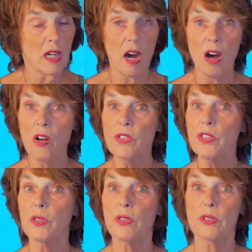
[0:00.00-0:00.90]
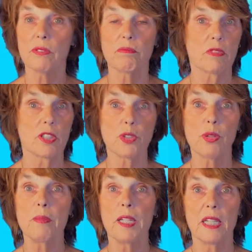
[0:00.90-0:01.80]
also
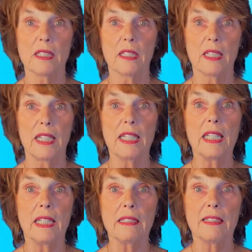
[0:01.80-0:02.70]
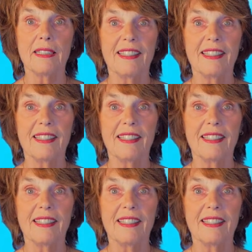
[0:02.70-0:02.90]
contributing to the heat,